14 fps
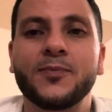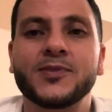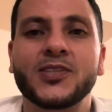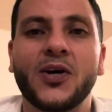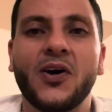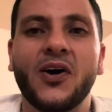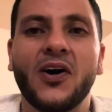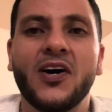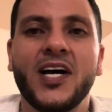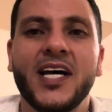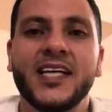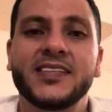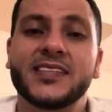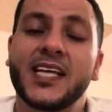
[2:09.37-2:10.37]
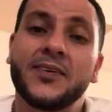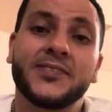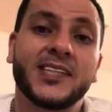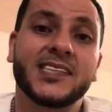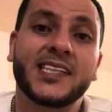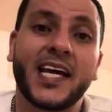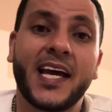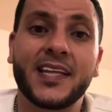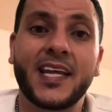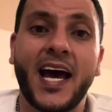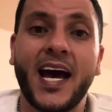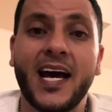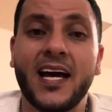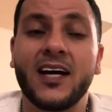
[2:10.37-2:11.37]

So it's safe to say that